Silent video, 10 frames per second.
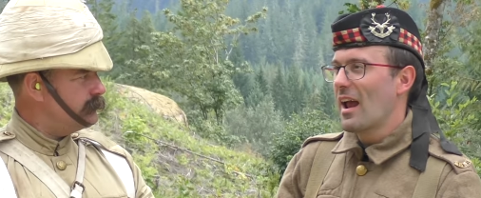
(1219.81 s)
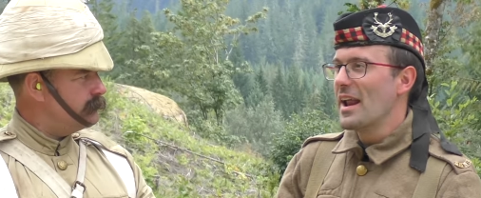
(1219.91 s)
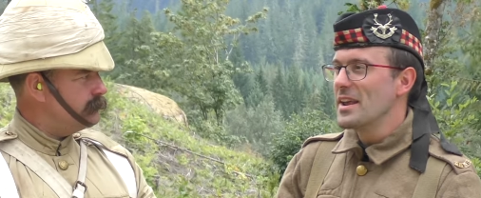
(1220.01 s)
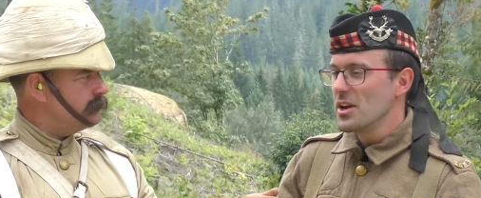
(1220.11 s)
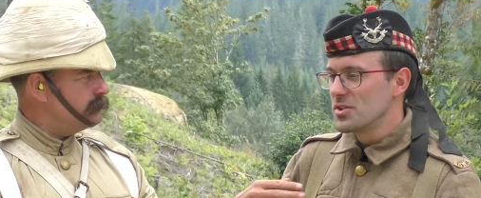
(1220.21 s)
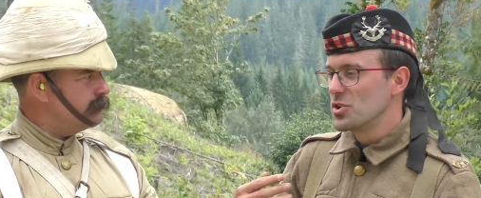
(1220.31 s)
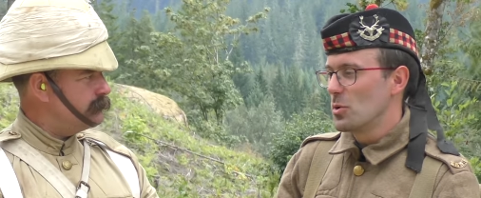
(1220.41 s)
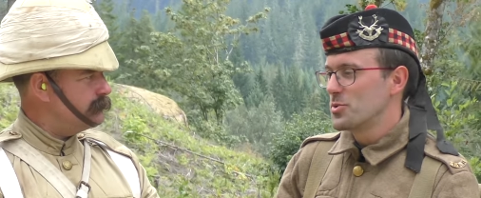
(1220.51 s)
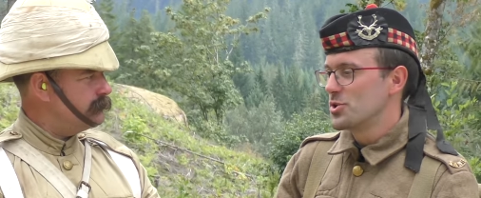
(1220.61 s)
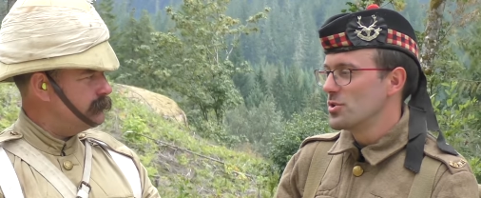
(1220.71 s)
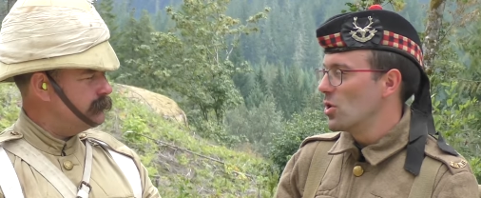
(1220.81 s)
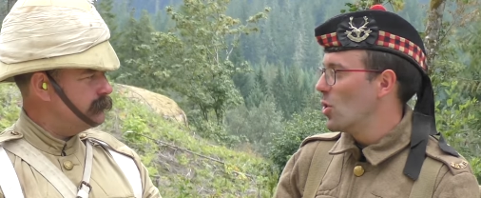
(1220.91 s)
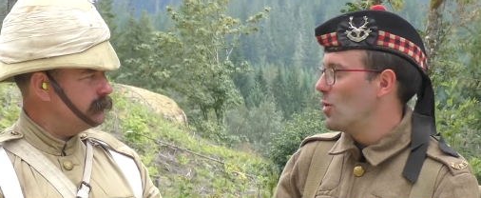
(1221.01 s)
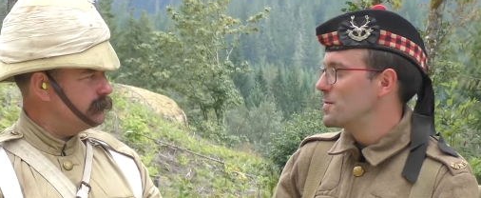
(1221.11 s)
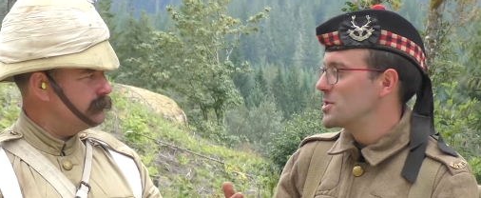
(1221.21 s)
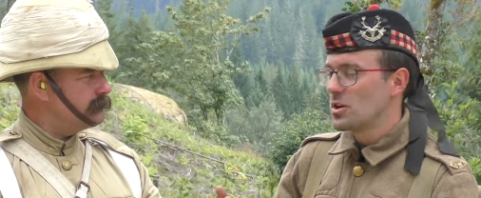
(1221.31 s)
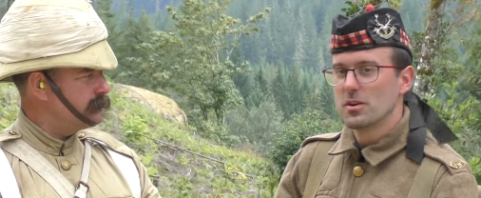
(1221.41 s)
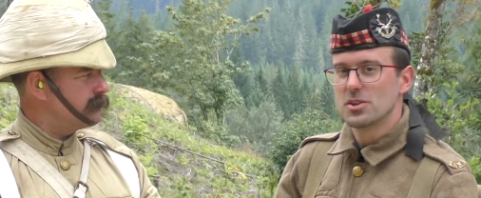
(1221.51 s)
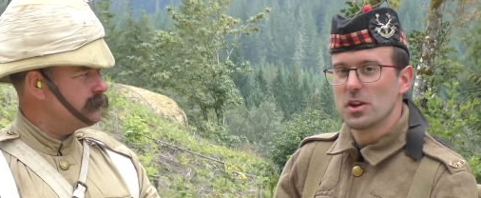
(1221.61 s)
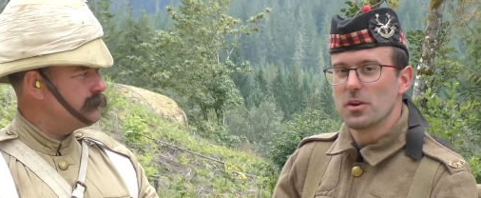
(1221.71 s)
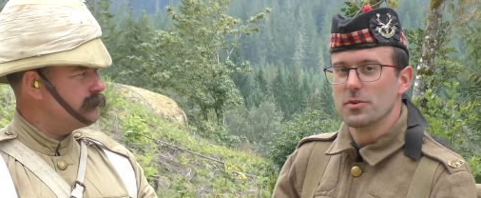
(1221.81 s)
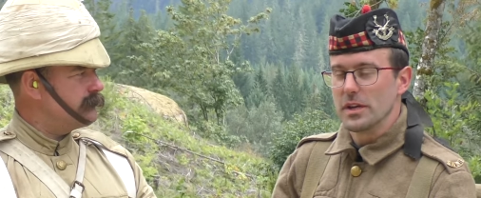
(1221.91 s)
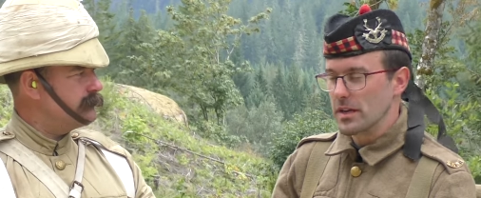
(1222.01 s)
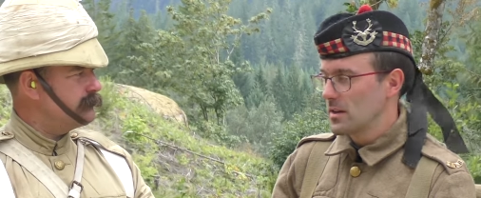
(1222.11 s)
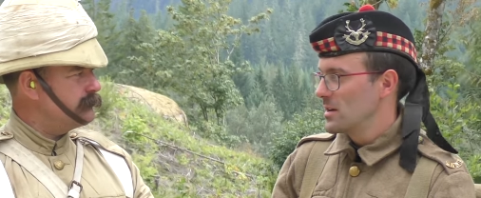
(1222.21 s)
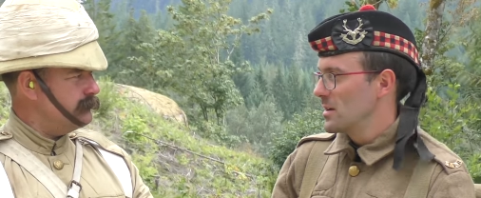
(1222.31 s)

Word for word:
Speaker 1: any adoption of charger loading.